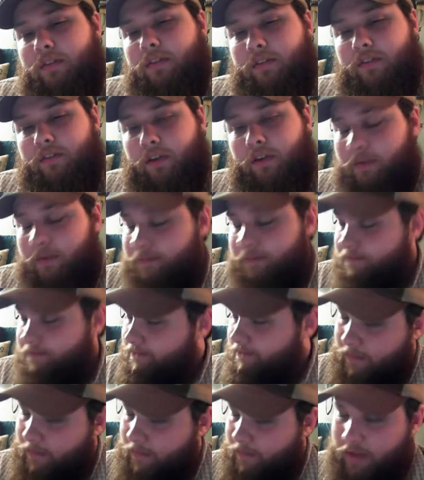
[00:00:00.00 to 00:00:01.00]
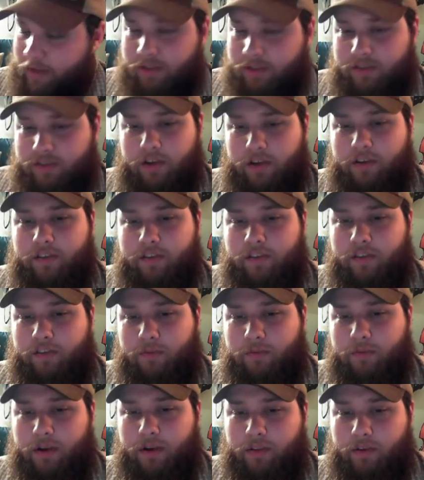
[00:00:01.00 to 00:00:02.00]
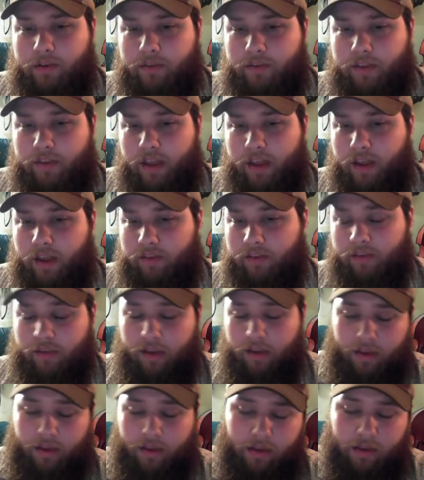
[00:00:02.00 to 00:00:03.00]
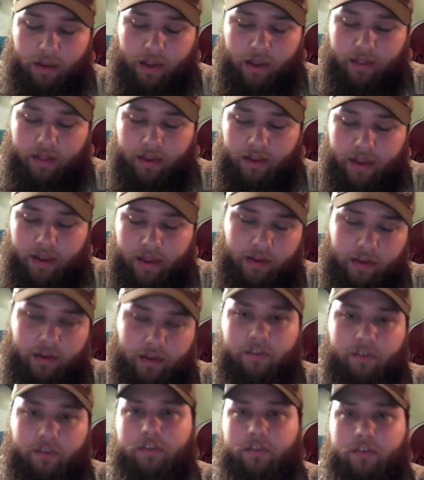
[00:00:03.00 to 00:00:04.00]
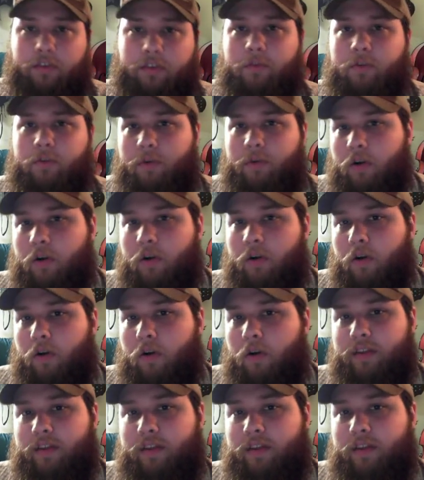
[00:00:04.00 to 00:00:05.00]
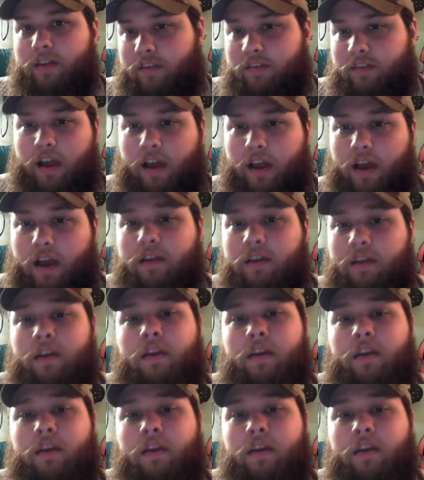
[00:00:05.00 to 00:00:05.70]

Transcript: So it just turns into one of those things. In the end, the consumer will always decide.